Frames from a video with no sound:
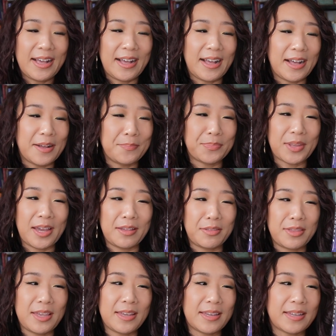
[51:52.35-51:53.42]
I
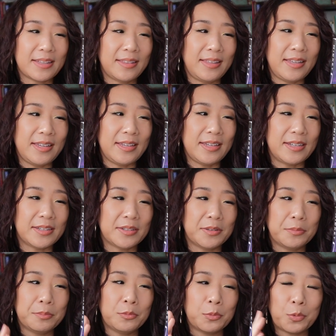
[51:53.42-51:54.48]
think the
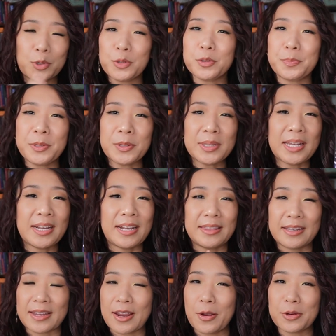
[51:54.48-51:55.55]
world building and
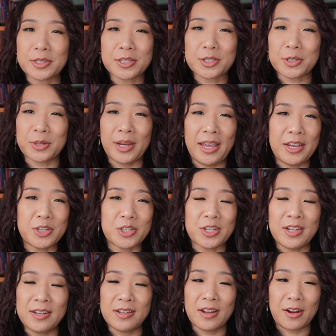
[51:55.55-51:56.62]
the character
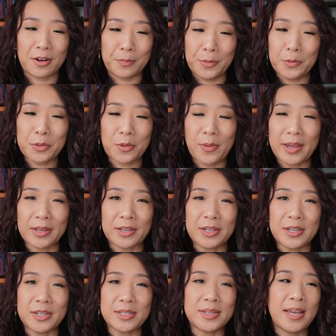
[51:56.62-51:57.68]
creation are both quite
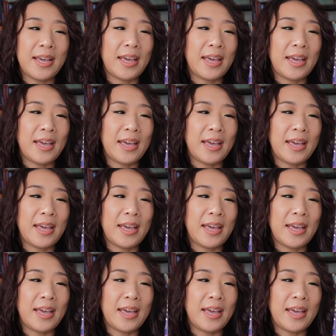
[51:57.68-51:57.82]
good.